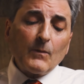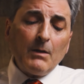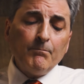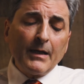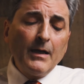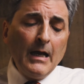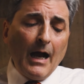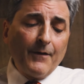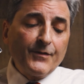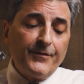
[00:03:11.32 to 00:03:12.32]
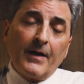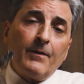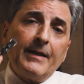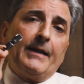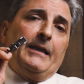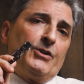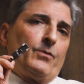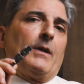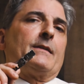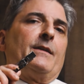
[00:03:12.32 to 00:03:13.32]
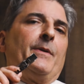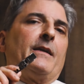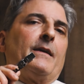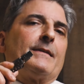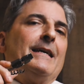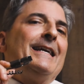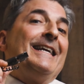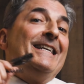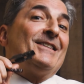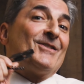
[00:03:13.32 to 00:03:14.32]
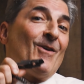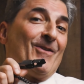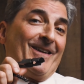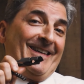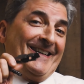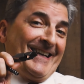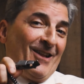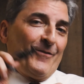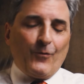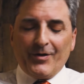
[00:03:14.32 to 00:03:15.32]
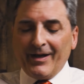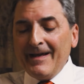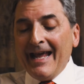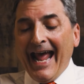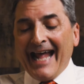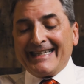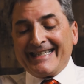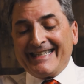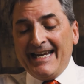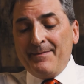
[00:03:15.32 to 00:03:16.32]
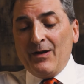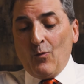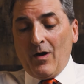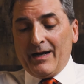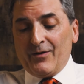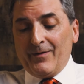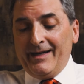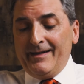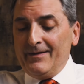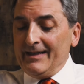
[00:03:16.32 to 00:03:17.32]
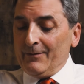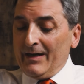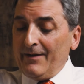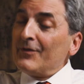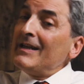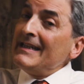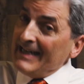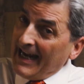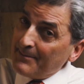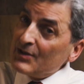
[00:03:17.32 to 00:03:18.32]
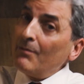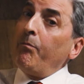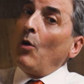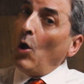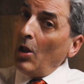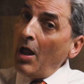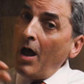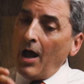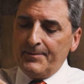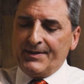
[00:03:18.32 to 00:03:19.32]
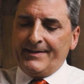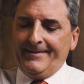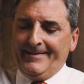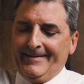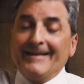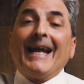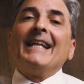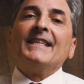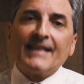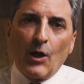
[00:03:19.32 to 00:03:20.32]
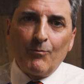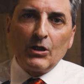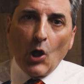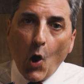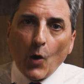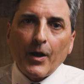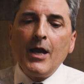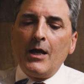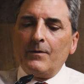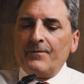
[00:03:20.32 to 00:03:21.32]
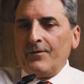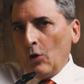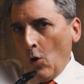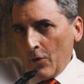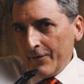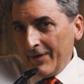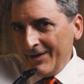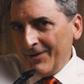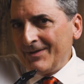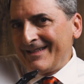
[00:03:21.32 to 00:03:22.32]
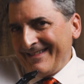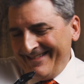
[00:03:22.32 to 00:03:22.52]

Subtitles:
But I was very interested because he started in California at Simi Winery, get ready for these names, Paul Hobbs and Zelma Long. Long Vineyards,